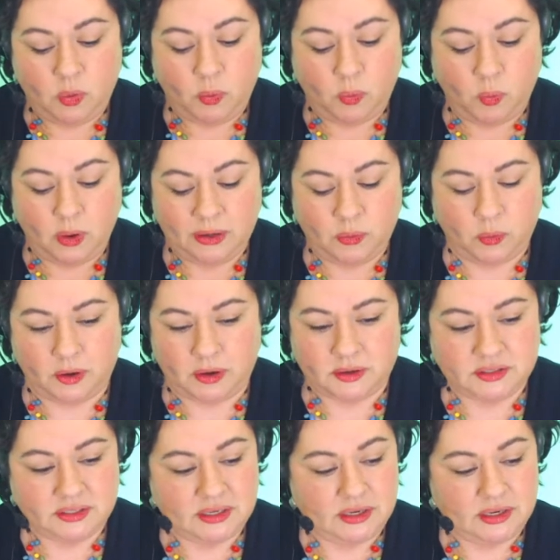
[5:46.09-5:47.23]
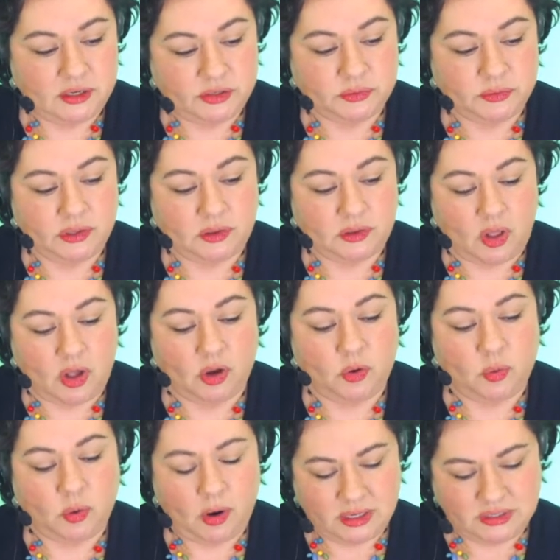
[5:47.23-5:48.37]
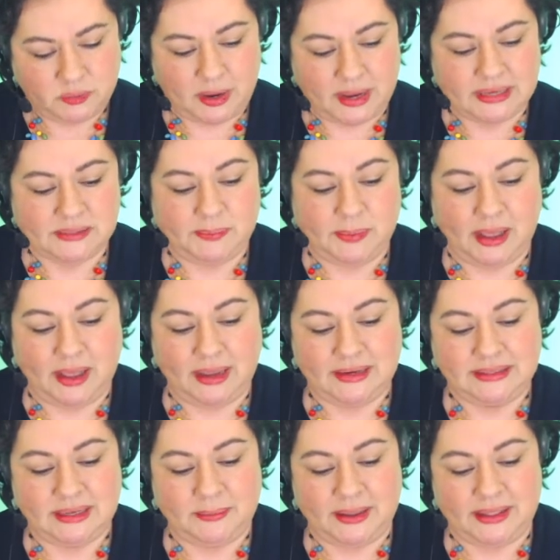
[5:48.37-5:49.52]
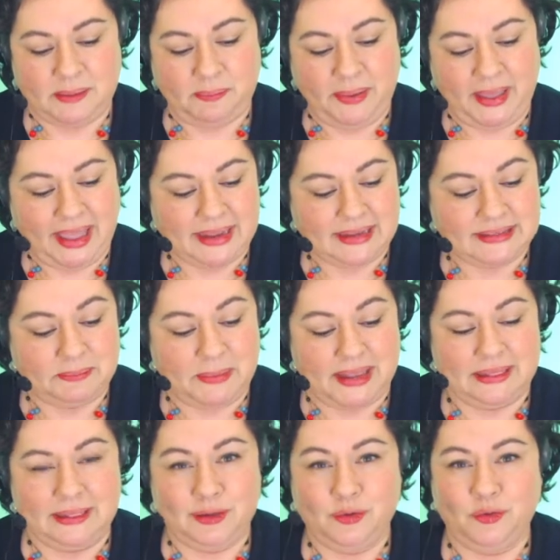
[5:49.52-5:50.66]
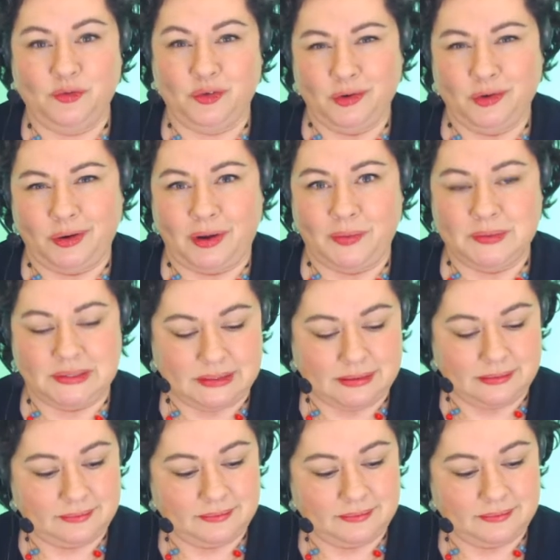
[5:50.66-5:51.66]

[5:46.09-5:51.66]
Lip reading: One horse drew the log crosswise behind him, and the pegs made little furrows.